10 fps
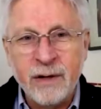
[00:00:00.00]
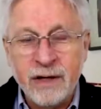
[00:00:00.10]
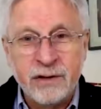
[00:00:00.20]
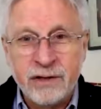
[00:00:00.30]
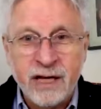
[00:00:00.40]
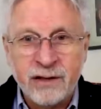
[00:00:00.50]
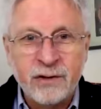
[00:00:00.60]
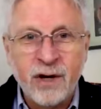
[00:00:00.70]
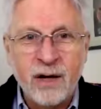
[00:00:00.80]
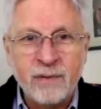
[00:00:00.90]
Anyway, you take the
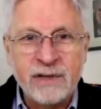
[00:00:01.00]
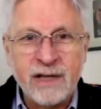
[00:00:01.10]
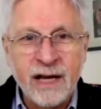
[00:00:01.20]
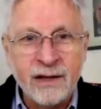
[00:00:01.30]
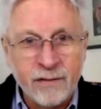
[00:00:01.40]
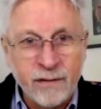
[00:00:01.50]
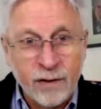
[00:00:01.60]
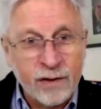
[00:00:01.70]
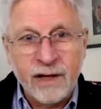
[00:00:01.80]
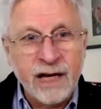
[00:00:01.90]
drops, and
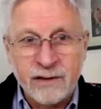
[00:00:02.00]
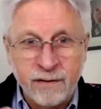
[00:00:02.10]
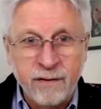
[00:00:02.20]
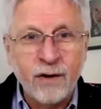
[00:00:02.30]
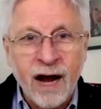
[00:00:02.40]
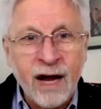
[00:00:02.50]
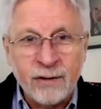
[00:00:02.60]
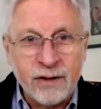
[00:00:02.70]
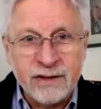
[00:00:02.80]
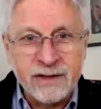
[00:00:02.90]
for the next 4
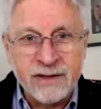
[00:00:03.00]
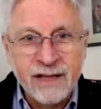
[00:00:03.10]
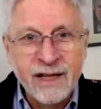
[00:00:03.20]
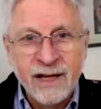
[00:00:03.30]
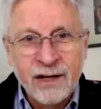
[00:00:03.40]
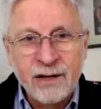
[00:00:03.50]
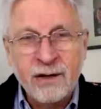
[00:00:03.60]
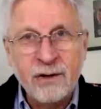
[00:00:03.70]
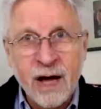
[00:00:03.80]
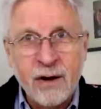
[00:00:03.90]
hours,
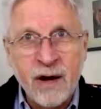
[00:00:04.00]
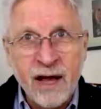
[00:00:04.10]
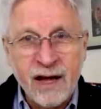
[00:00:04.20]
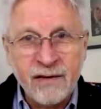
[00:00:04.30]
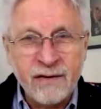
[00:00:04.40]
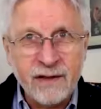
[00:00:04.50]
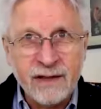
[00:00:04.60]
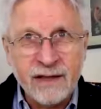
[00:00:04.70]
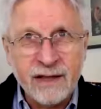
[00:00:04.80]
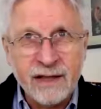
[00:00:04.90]
you now have
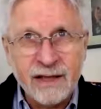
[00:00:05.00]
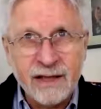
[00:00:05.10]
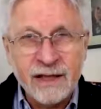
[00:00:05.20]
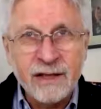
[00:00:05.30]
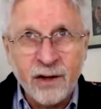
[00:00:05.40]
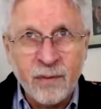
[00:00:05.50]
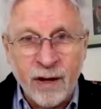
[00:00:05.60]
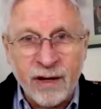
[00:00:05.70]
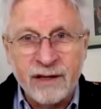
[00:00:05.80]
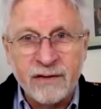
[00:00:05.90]
in your
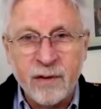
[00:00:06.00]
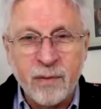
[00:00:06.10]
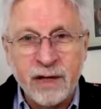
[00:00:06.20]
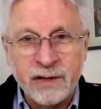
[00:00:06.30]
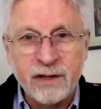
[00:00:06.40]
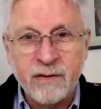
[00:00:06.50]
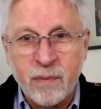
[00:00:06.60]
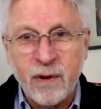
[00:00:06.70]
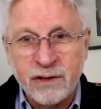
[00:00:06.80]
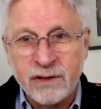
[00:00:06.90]
body the vibration of a
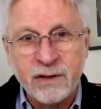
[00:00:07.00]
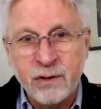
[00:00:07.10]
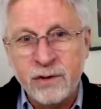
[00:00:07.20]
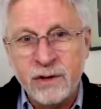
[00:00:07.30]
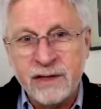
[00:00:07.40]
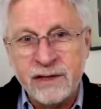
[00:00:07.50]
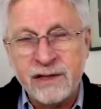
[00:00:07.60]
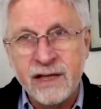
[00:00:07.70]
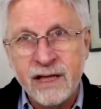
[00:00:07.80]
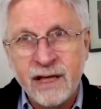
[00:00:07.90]
person who
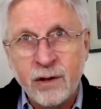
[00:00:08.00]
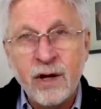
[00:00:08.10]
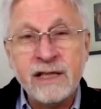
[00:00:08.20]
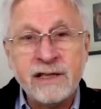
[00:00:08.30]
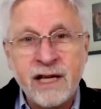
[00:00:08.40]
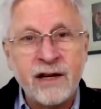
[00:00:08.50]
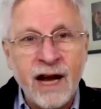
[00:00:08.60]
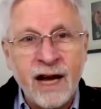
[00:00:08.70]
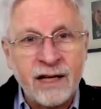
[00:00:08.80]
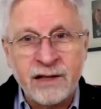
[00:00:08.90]
has
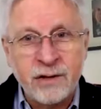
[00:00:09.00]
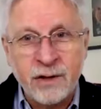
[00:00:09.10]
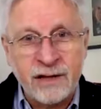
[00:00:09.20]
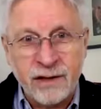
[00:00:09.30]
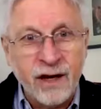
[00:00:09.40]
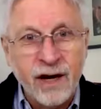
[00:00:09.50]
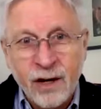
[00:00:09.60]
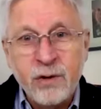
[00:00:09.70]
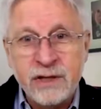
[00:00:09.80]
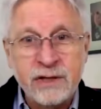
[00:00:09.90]
their act together,
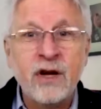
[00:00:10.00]
who is